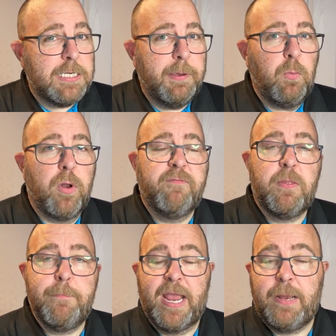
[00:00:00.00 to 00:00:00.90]
to be one of the
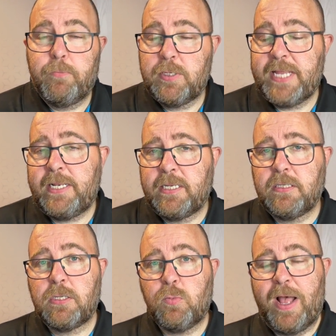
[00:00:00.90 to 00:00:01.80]
main presenters
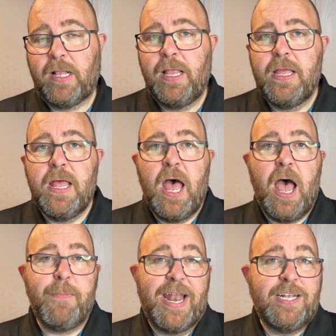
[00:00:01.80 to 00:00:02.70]
as well.
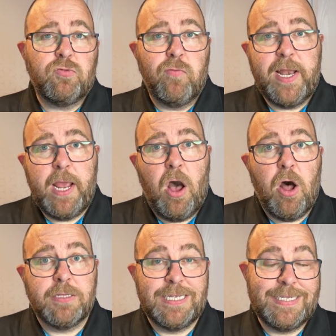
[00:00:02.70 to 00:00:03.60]
And it's really
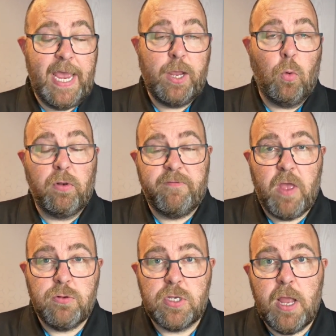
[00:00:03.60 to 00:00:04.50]
hard to take all of
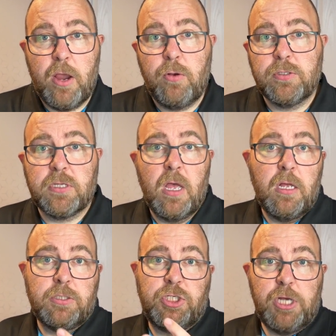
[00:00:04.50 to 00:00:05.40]
those notes,
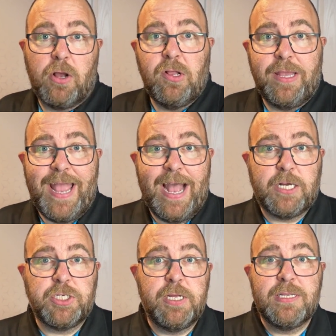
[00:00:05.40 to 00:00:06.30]
juggle the
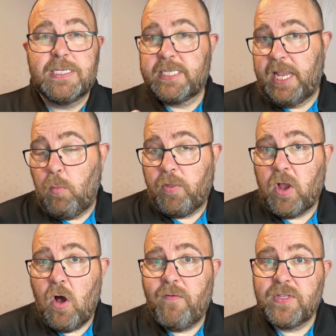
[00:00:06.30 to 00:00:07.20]
actions, see what the
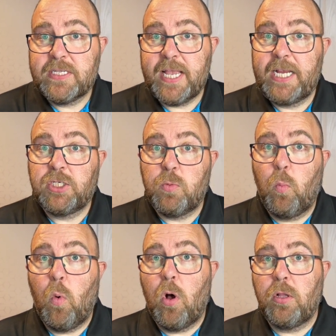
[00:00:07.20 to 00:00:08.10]
conversation
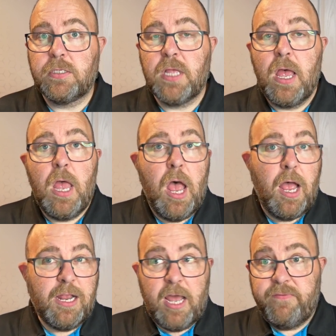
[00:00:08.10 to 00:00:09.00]
was,
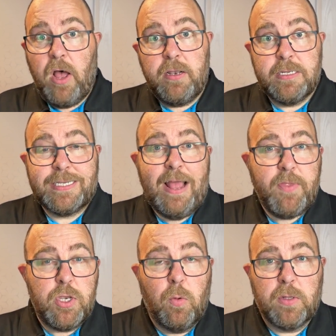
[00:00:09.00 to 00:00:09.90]
and kind of understand the
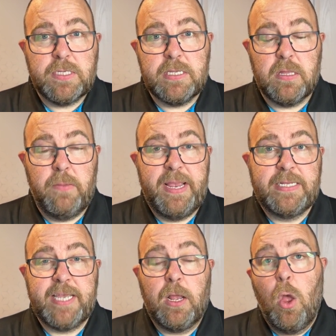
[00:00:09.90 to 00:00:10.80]
nuances of the
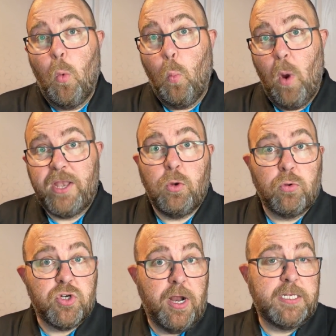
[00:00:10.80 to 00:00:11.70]
meeting when you're
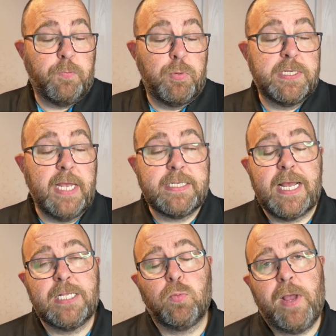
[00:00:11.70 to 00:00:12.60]
trying to present
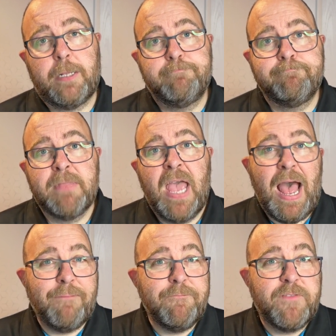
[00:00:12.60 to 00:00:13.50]
as well.
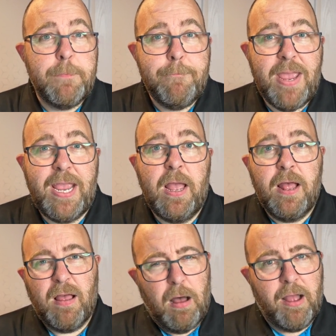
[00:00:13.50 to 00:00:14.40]
And for me,
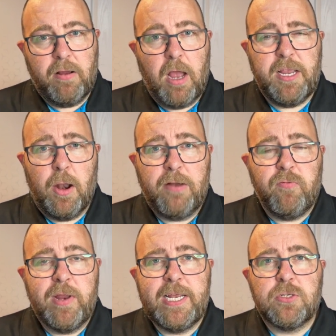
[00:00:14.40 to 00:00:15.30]
I
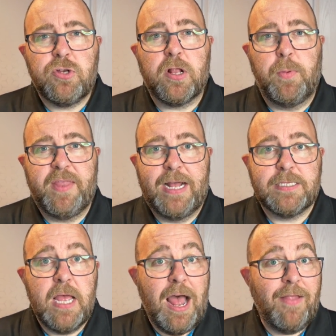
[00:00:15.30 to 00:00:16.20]
really struggle with that.
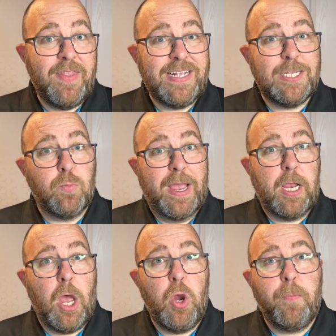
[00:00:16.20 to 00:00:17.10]
And this is where
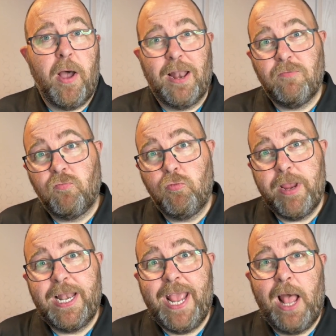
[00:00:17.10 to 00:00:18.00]
Copilot
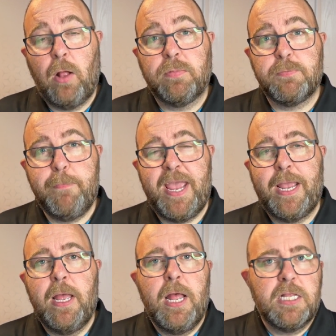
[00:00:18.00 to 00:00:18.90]
really helps me
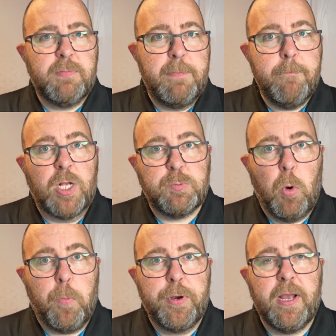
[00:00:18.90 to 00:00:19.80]
to be much more
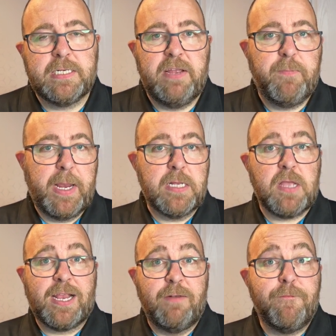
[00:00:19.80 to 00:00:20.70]
productive because I
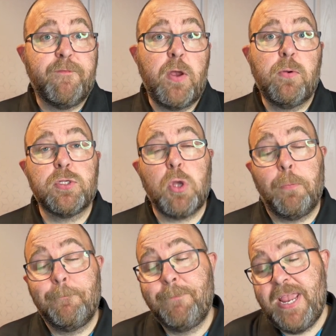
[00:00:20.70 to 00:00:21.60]
can focus on
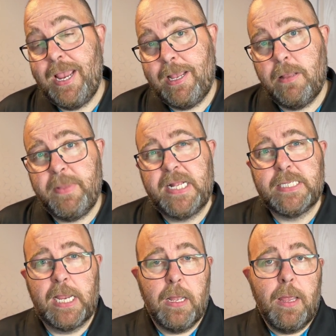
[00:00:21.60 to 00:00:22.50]
being in the meeting,